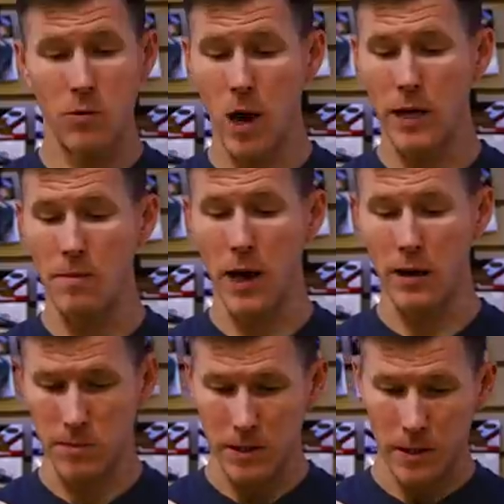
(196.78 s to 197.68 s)

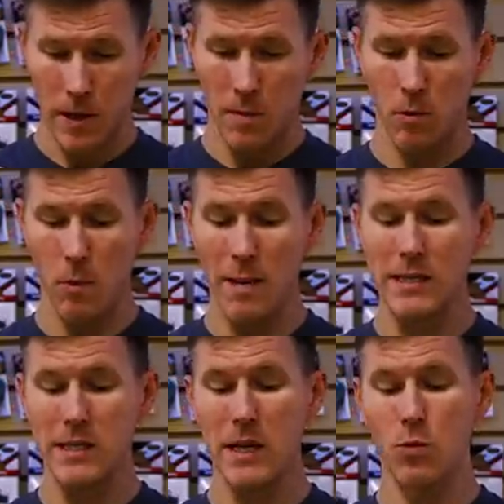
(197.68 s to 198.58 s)
bottoms. But what
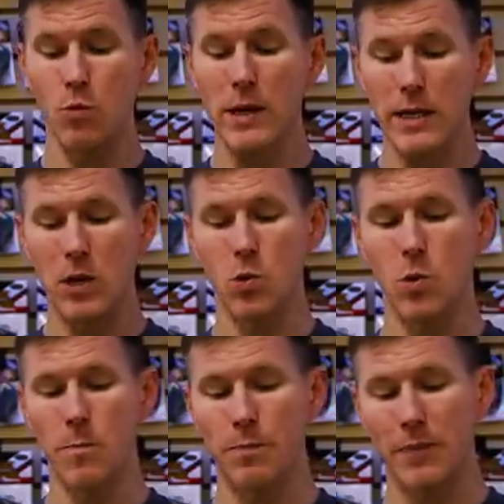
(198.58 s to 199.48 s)
makes this thing really
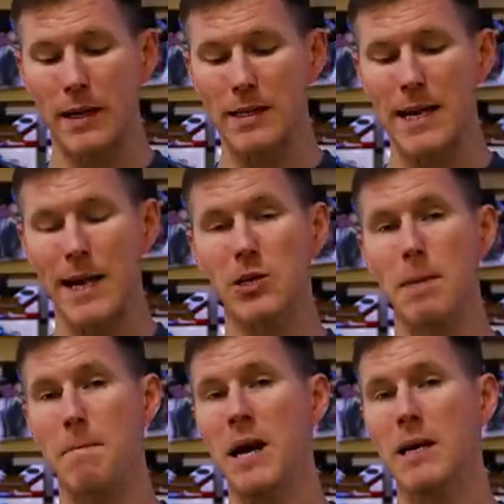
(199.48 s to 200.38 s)
cool is they actually
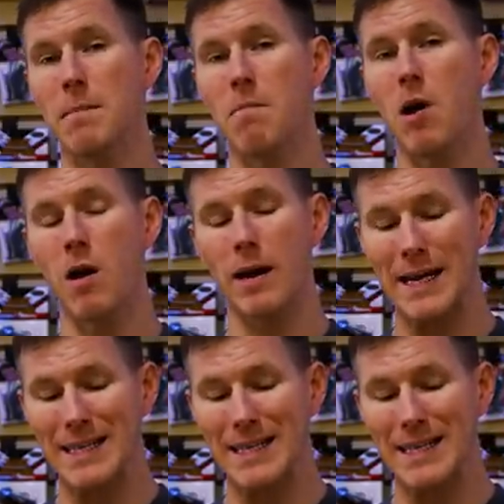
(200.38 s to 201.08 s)
embedded a bar